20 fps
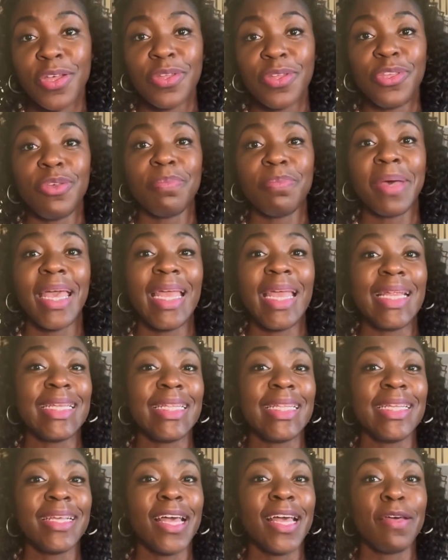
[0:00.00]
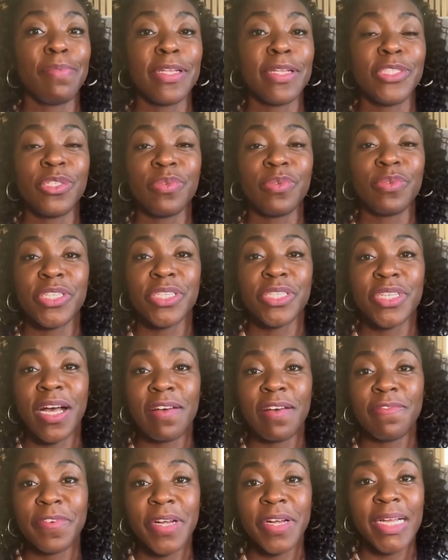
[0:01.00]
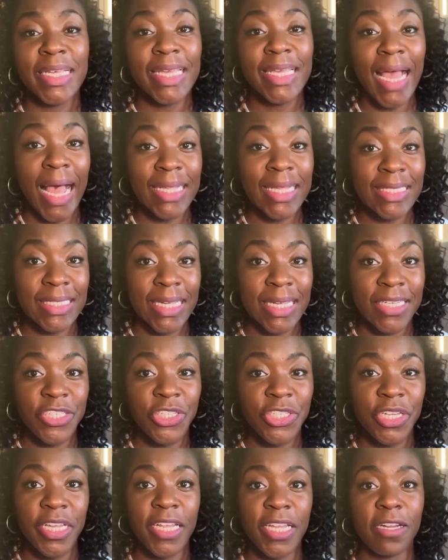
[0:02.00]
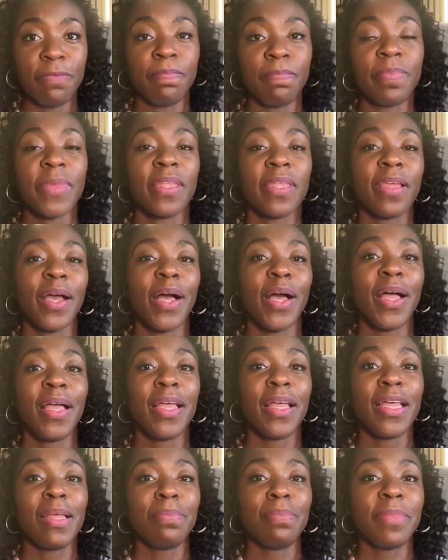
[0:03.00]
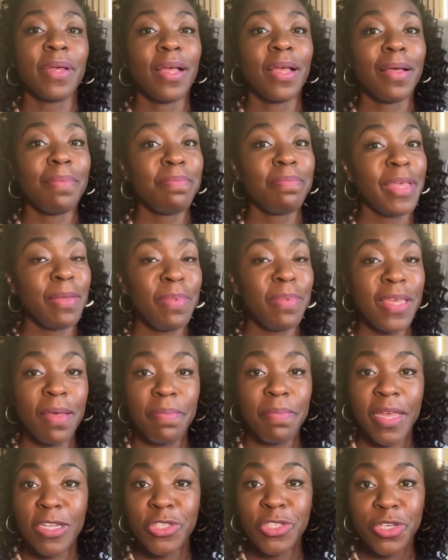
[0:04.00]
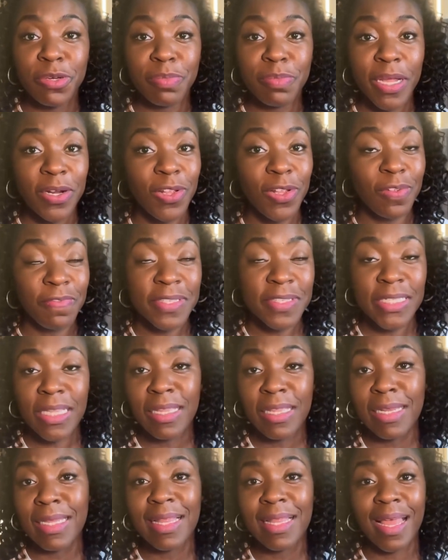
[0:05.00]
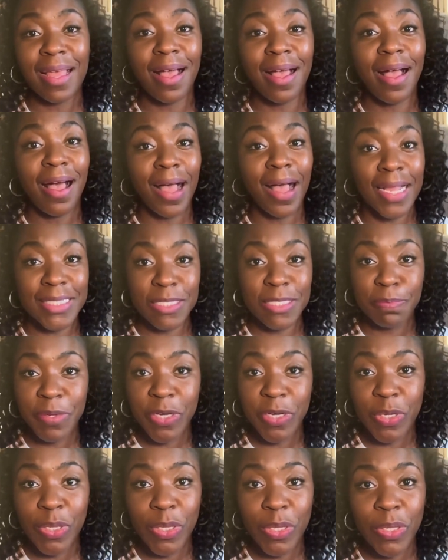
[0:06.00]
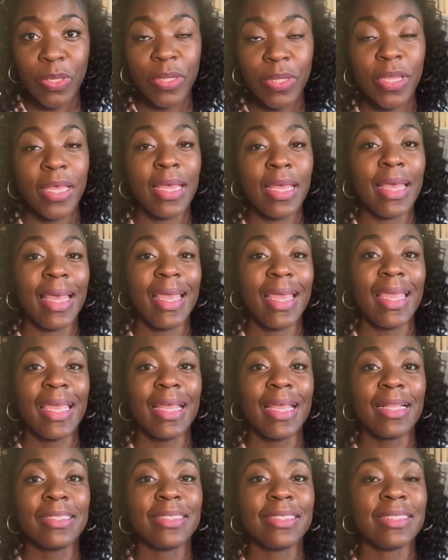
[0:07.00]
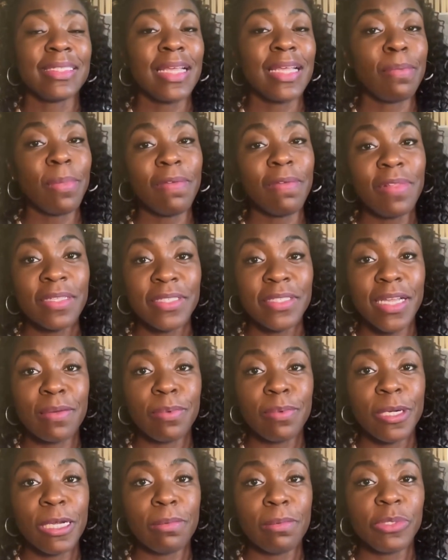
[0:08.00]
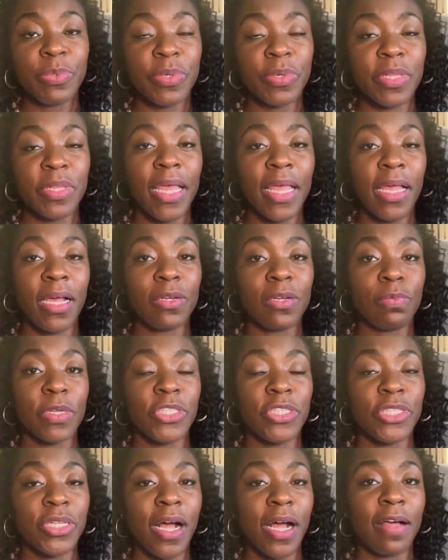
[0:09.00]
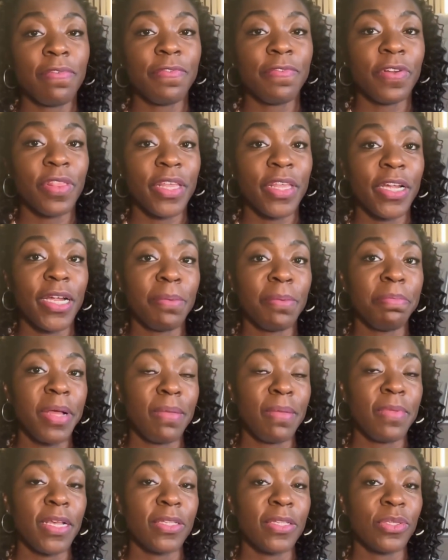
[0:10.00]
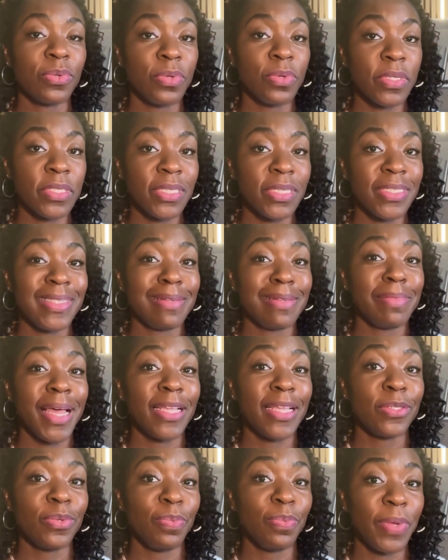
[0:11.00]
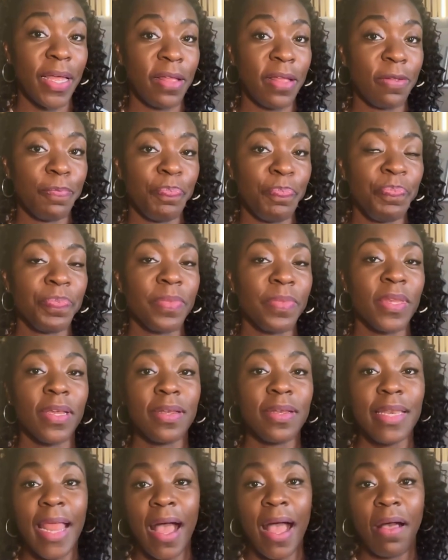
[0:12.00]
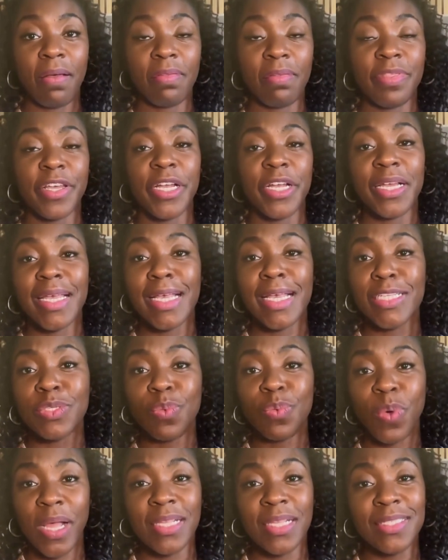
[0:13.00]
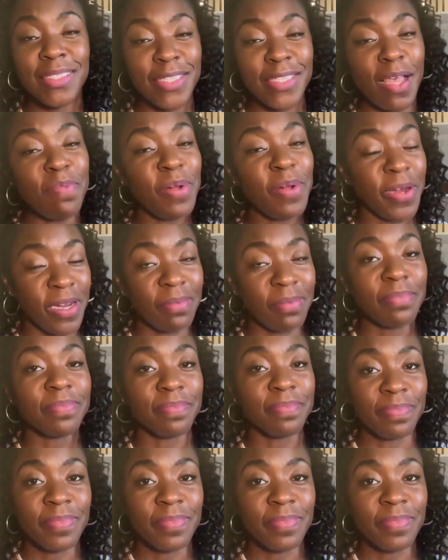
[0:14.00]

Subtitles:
You might need to come into Wichita for a gas station, maybe a major medical facility like a hospital, and some of the suburbs rely on Wichita for their public school system as well. Now, there is one suburb